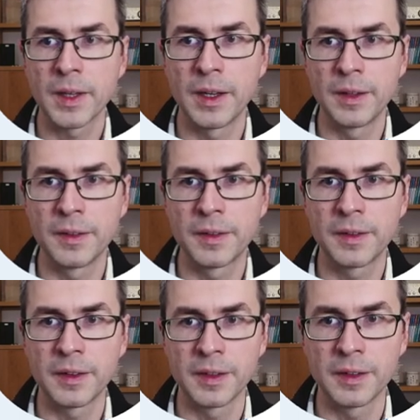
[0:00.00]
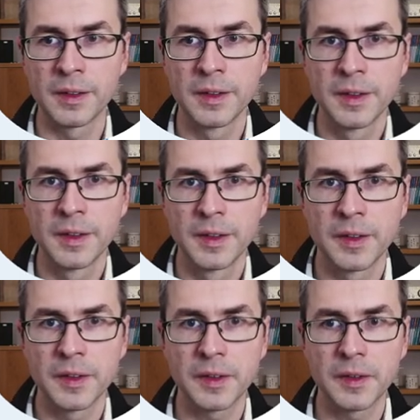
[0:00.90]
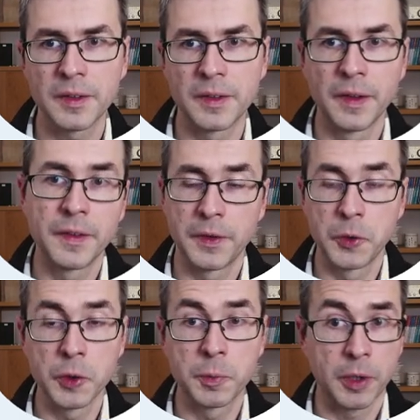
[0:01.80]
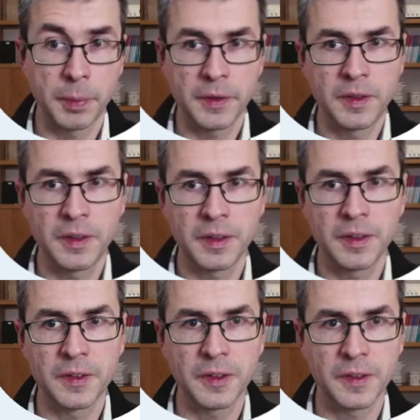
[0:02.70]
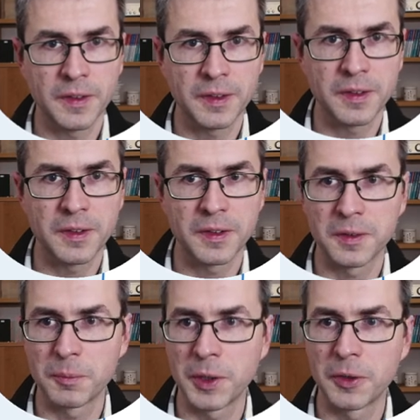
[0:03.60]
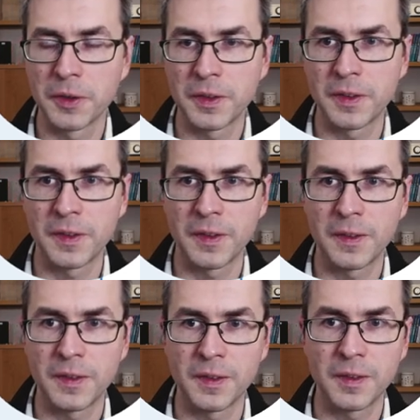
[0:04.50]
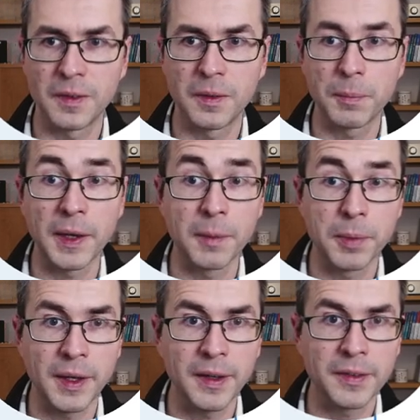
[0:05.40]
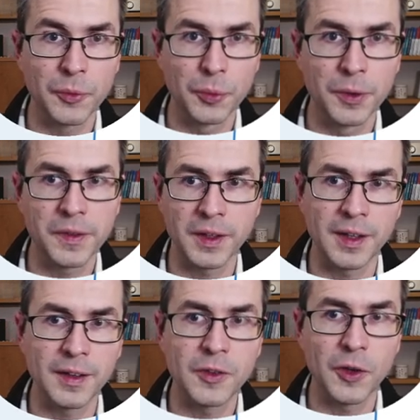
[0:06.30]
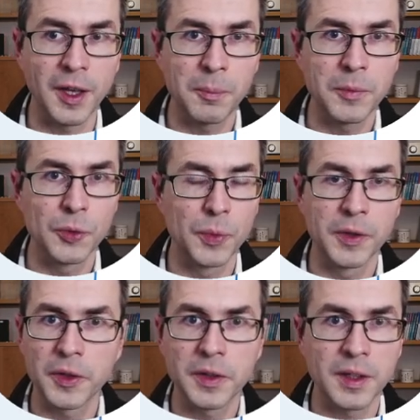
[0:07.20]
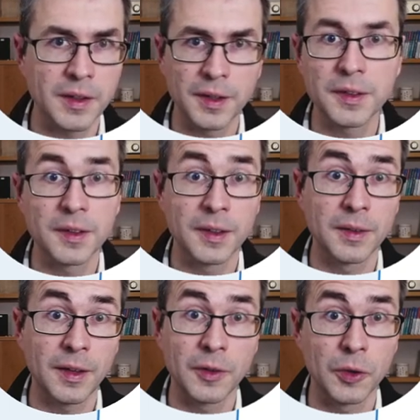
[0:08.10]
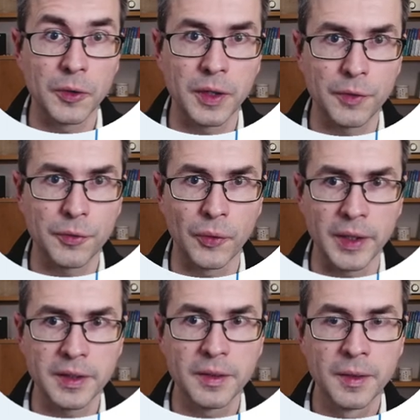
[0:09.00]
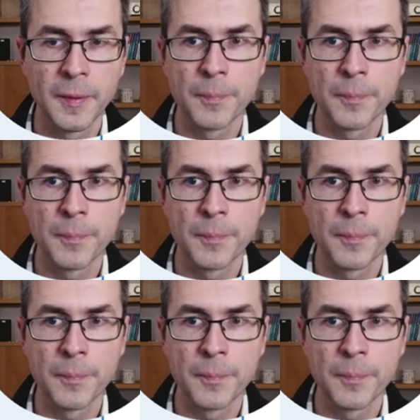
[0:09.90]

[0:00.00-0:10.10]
And uh, this is a good property in a certain sense because it says that by applying the rules again to m, you will not get anything that you don't have already.